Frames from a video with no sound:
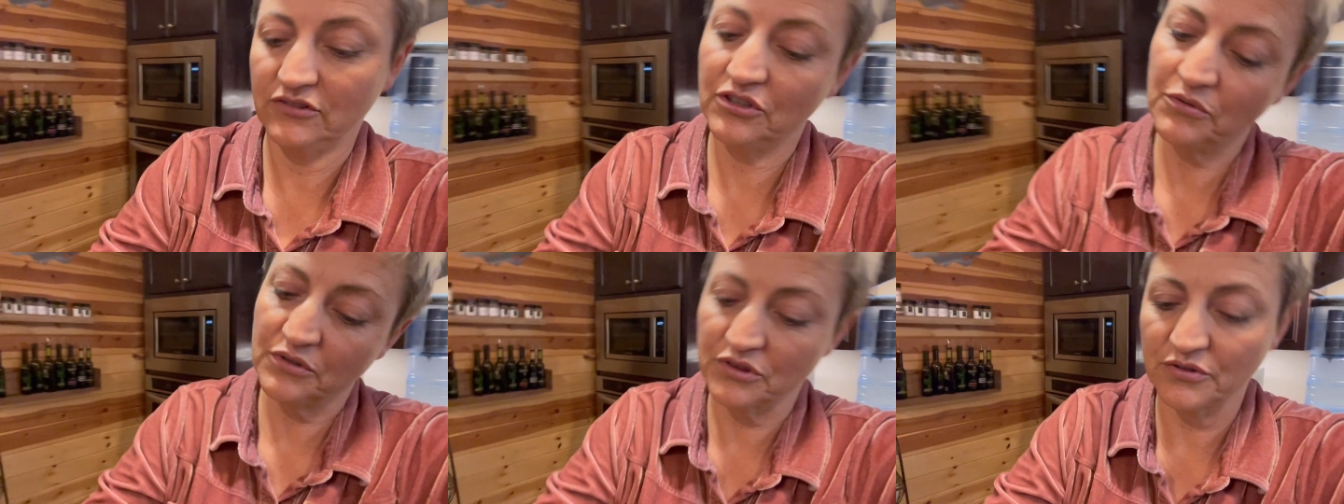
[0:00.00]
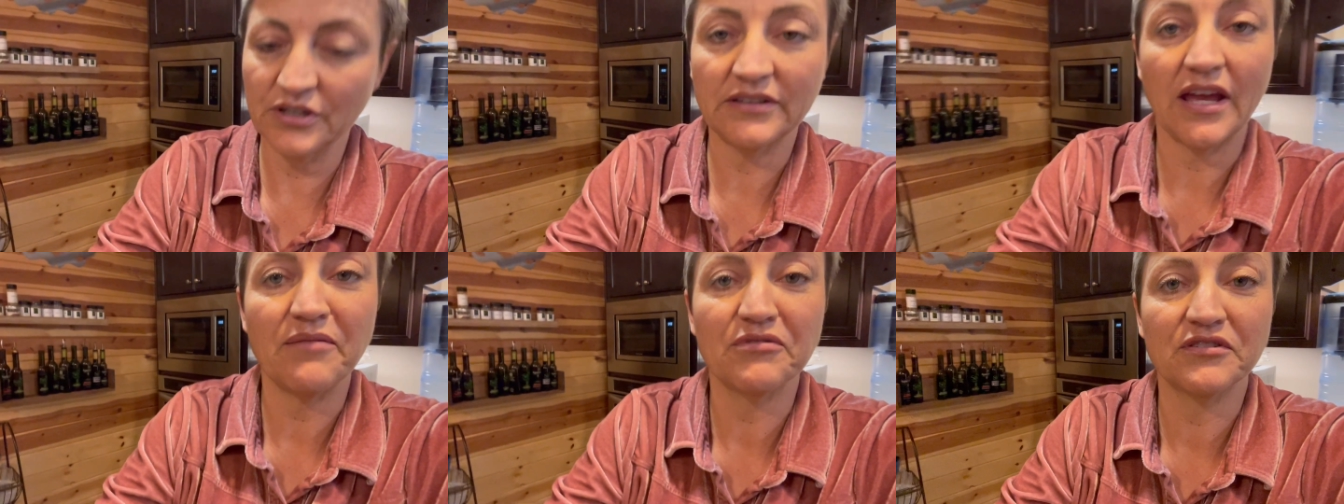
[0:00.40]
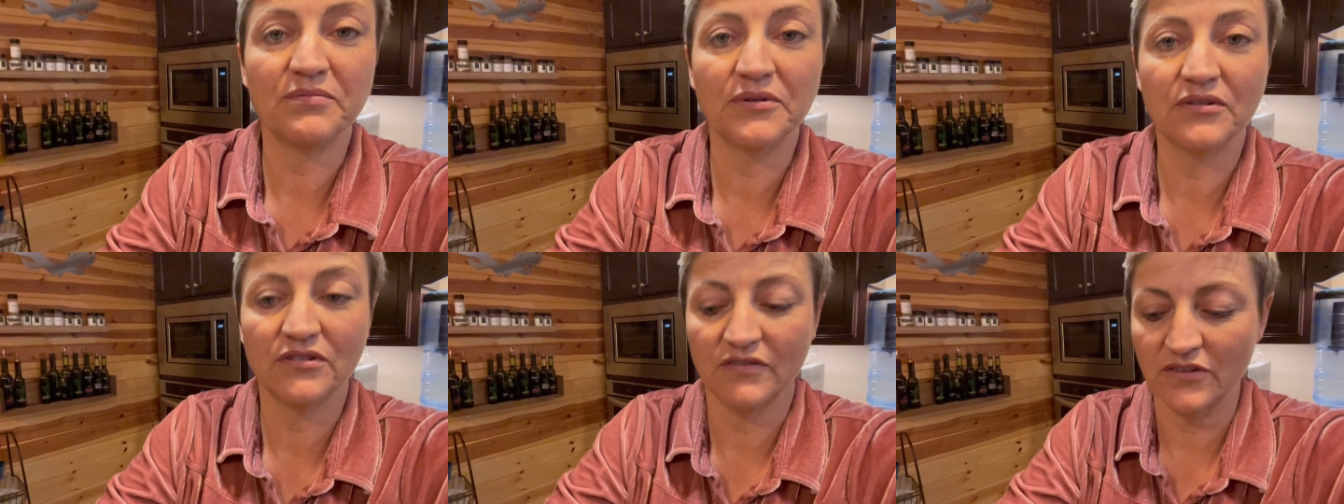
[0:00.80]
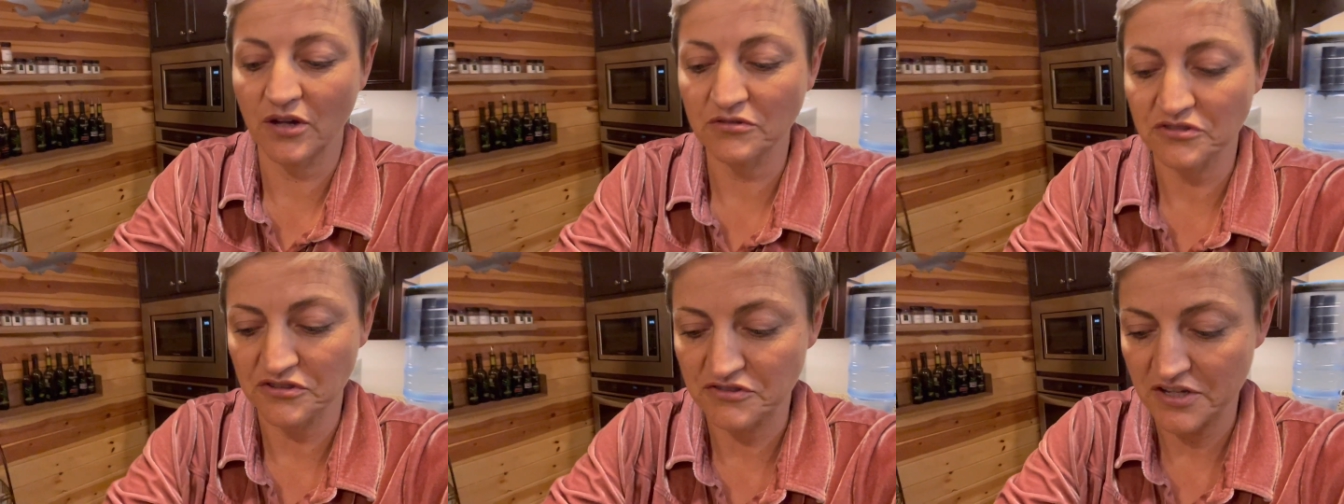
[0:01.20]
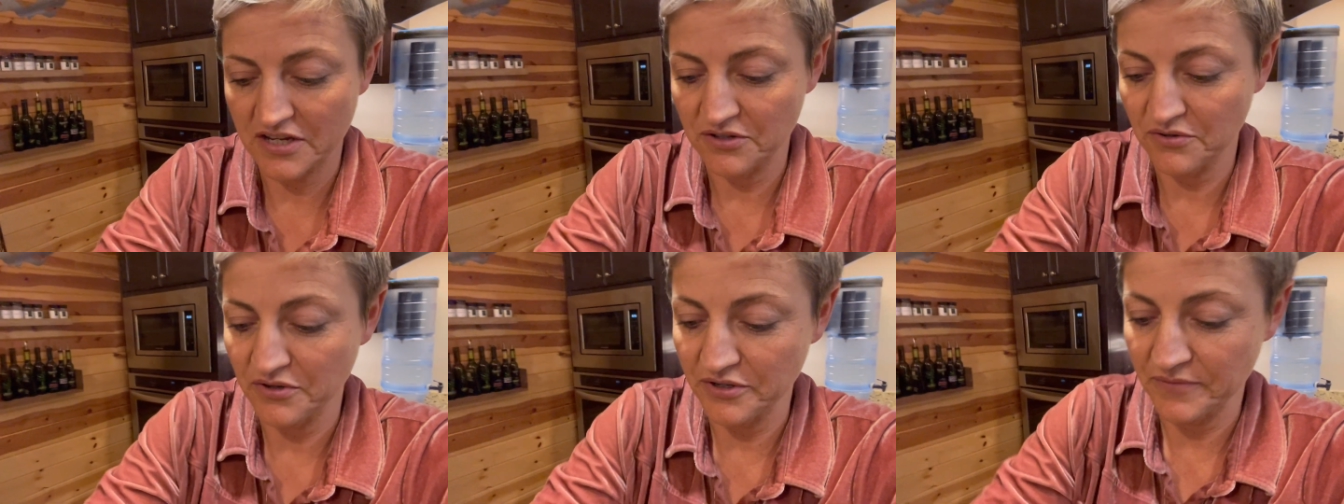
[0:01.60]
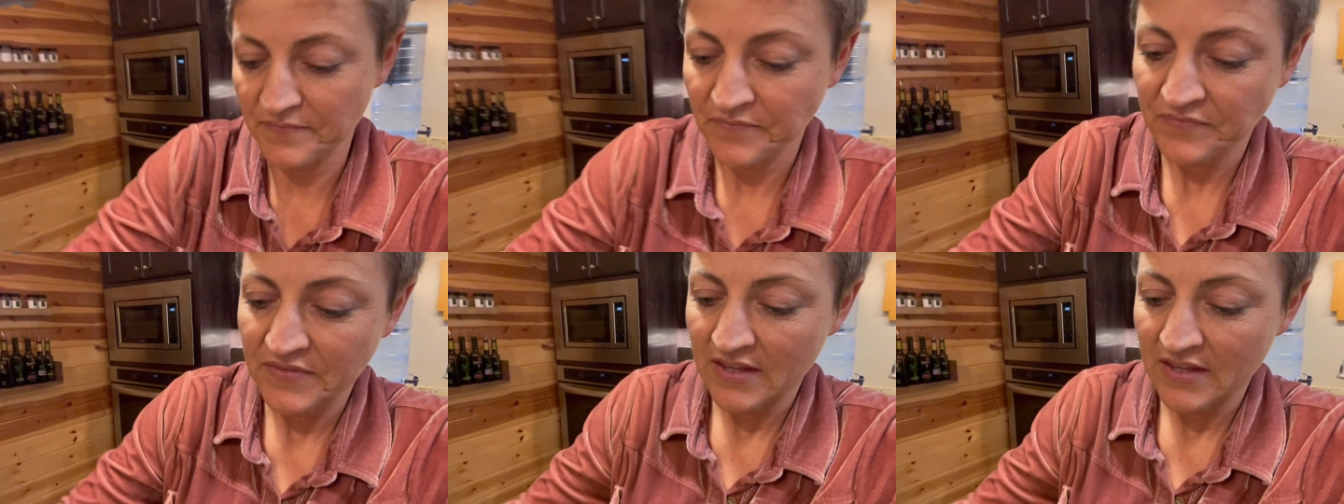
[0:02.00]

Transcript: two or three tablespoons of gochujang oil.